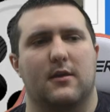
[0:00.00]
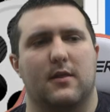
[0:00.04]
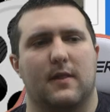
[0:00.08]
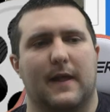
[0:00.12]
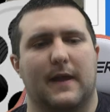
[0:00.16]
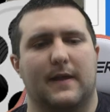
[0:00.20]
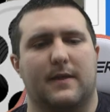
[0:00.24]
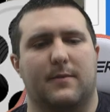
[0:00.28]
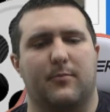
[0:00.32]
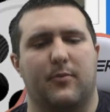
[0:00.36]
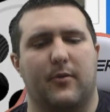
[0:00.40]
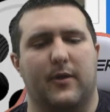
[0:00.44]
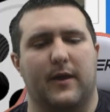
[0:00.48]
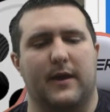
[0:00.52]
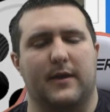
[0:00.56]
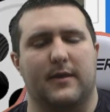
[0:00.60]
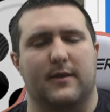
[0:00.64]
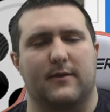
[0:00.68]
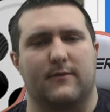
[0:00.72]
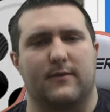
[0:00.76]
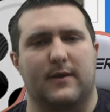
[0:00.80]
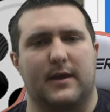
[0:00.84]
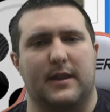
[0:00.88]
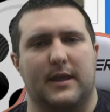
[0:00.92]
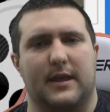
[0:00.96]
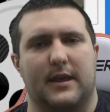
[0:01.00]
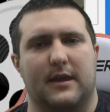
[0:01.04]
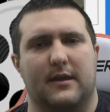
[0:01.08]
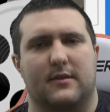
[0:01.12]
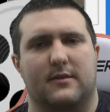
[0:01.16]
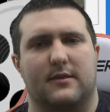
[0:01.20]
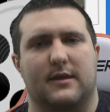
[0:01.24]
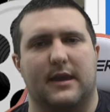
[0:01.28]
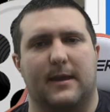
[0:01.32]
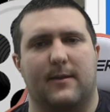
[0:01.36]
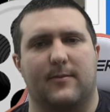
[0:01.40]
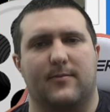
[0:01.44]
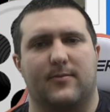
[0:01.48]
Let's Plays of
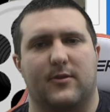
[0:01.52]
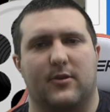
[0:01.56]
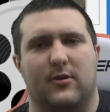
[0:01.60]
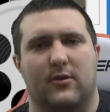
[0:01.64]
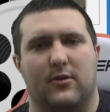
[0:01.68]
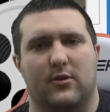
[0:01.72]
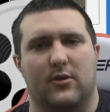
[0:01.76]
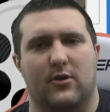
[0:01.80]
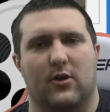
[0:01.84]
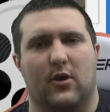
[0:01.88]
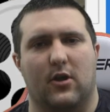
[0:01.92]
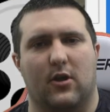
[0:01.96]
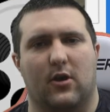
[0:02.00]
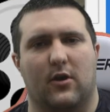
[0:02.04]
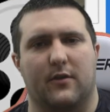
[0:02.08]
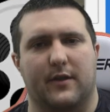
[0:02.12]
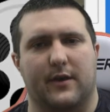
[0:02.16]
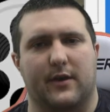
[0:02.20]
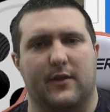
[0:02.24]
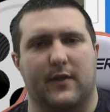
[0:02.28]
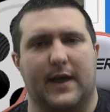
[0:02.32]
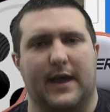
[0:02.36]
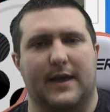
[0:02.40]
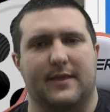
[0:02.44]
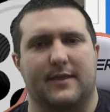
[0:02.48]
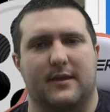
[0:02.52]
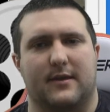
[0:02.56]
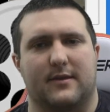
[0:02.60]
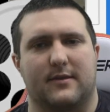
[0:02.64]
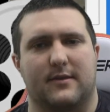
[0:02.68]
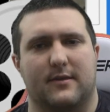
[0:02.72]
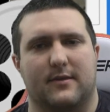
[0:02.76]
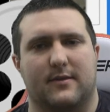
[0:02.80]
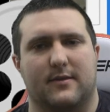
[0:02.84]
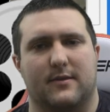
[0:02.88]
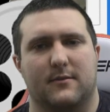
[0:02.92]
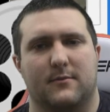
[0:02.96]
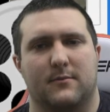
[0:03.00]
NES games that are not on the classic
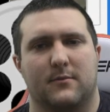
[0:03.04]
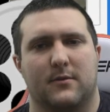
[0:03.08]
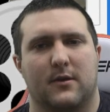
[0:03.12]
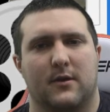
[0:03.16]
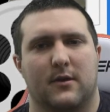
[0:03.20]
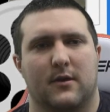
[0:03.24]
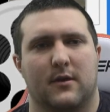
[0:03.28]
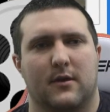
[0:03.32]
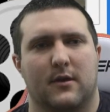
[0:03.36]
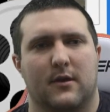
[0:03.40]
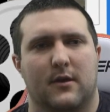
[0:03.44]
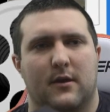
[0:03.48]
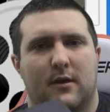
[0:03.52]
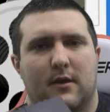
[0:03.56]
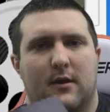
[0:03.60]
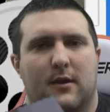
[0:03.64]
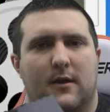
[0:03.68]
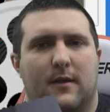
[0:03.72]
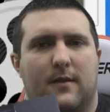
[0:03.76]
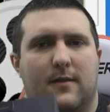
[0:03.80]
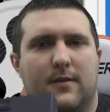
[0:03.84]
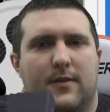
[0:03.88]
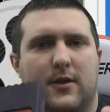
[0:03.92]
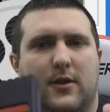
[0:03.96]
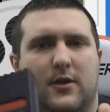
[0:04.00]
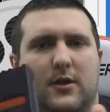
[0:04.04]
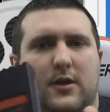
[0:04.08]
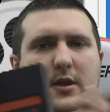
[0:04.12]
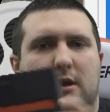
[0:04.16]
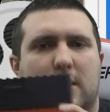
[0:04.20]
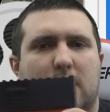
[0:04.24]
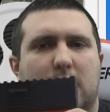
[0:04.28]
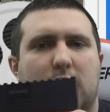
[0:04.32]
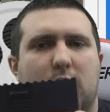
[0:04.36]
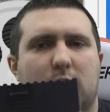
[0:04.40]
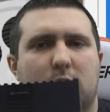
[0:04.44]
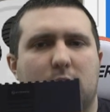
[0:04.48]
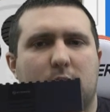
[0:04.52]
system, they're
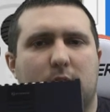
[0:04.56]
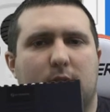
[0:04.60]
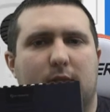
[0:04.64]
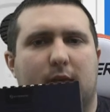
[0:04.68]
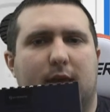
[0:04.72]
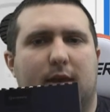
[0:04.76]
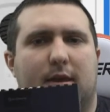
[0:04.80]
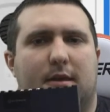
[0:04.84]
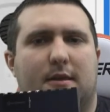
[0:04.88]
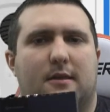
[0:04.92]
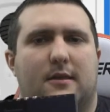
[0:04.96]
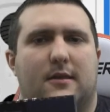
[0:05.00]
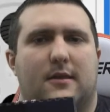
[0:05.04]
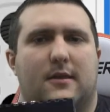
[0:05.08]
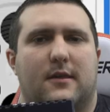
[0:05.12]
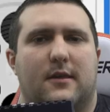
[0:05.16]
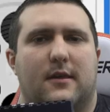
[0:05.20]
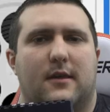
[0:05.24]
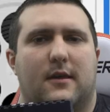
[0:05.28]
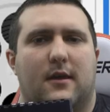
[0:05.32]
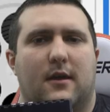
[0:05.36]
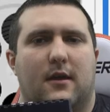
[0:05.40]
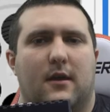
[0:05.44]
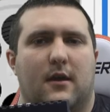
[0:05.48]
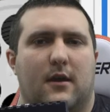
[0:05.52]
gonna use this,